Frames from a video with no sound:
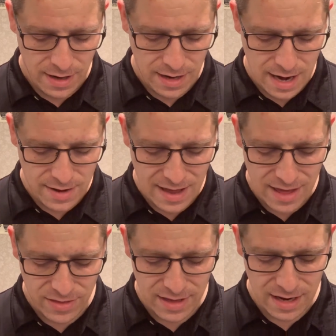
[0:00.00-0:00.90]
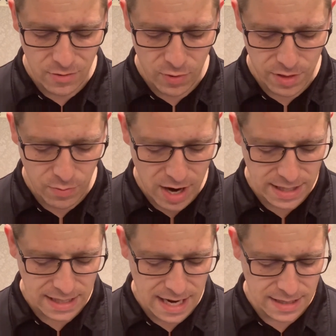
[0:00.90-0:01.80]
And that thing with the
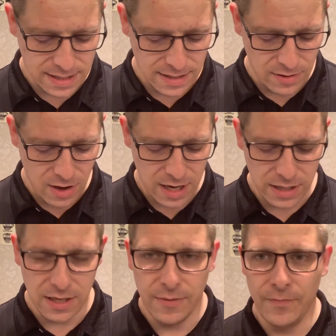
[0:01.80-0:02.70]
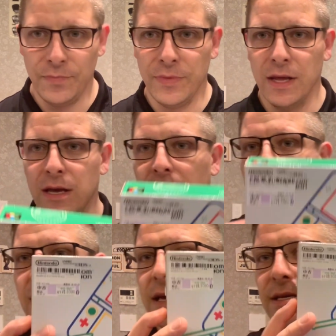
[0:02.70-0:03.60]
price tag still on it
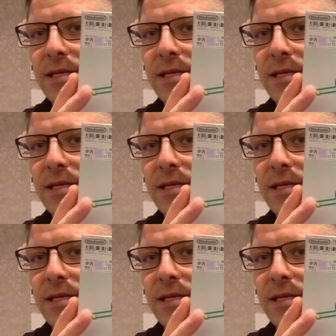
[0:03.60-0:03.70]
is